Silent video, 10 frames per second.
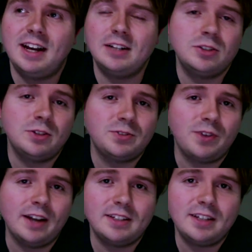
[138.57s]
And so it's
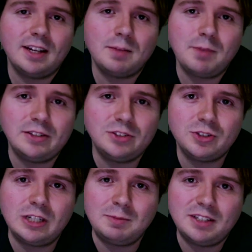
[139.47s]
finally getting
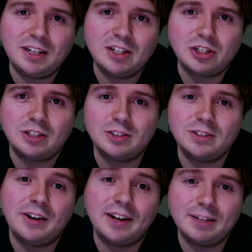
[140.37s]
mainstream attention. So
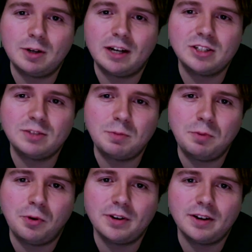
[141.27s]
now I can actually
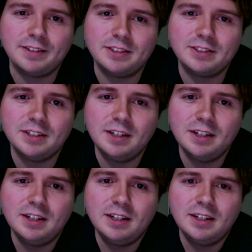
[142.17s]
report on this.
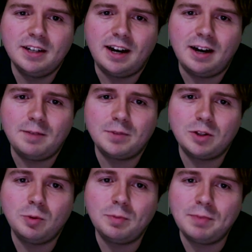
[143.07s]
The
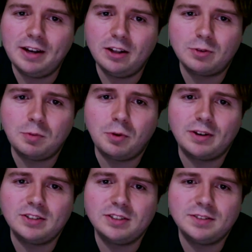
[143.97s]
Globe and Mail
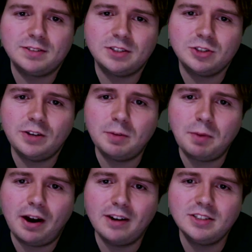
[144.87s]
reports, conservative
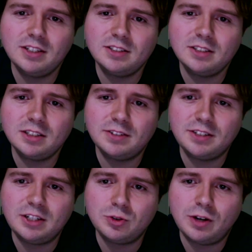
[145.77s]
partisans
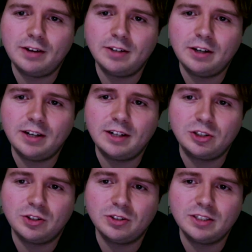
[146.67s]
deliberately drowned out a
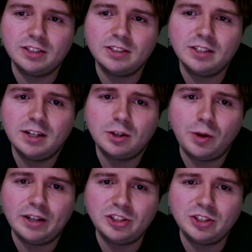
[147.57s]
journalist's
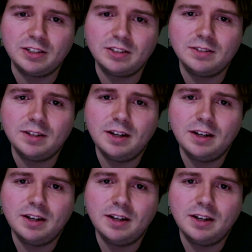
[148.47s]
question